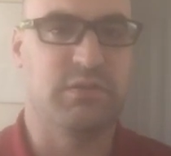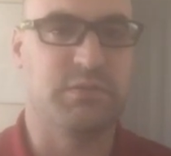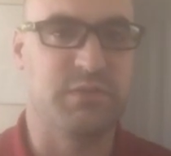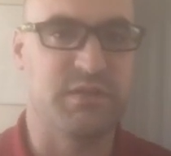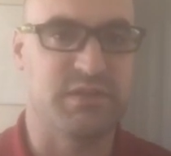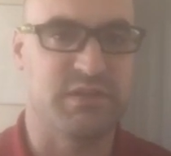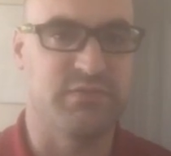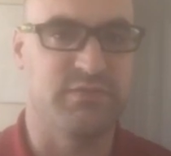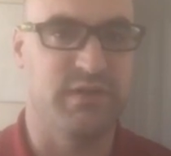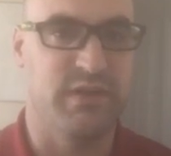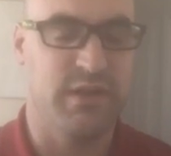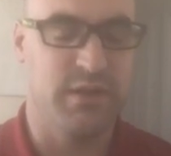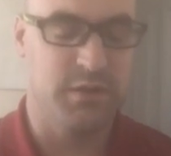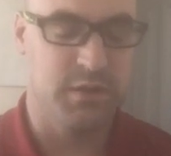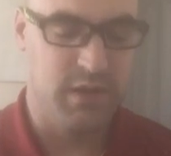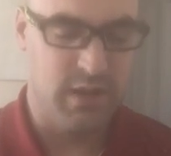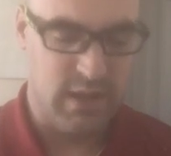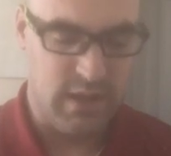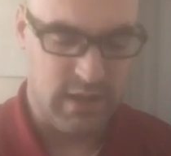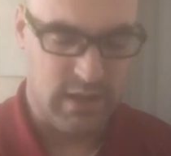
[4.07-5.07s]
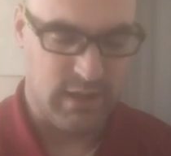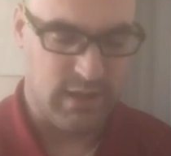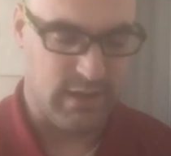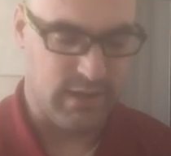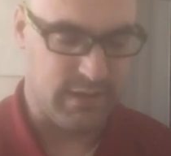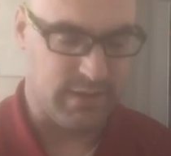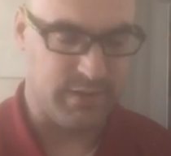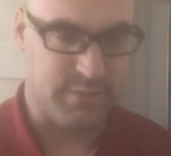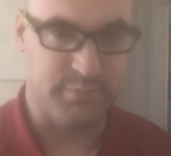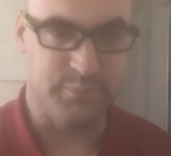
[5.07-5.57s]
recent video.
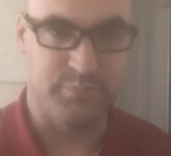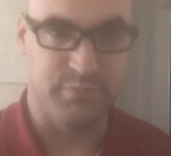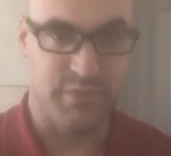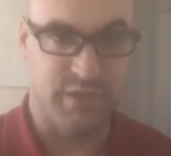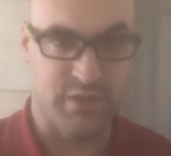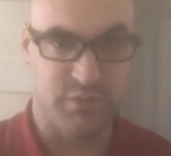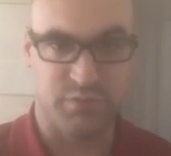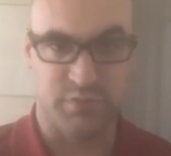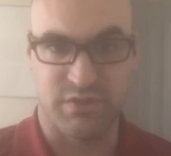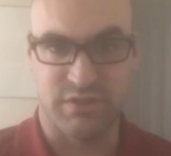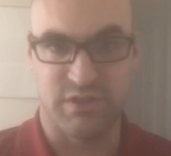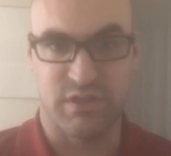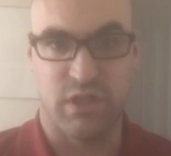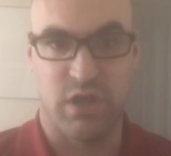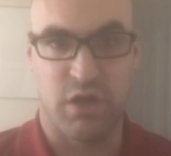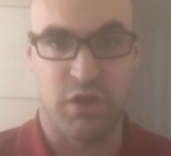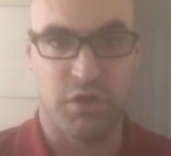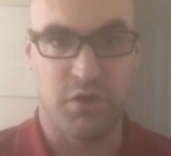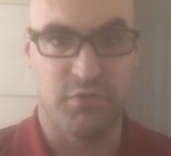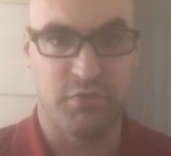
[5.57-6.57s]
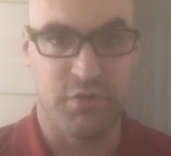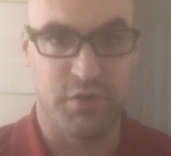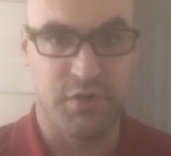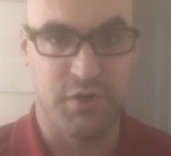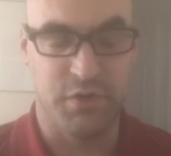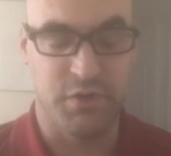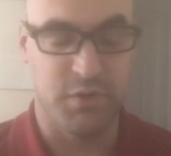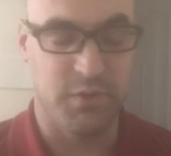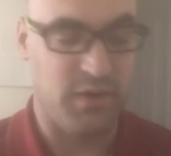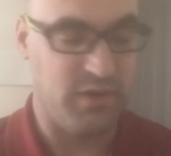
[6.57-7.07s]
This one is long
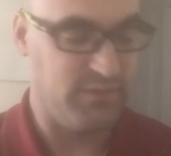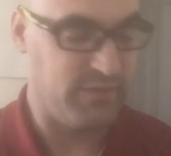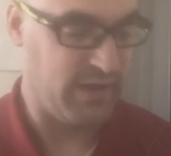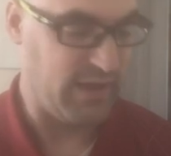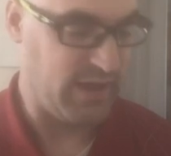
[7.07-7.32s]
overdue. I've